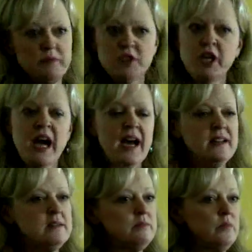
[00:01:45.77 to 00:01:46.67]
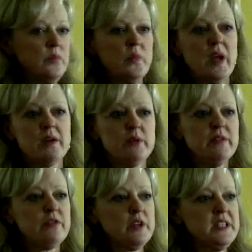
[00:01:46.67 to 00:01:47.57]
chat and
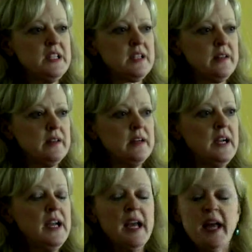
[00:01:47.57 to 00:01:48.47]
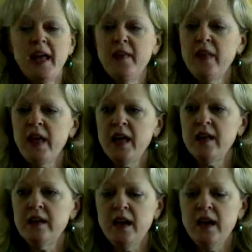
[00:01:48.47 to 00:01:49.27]
reinforce each other. And then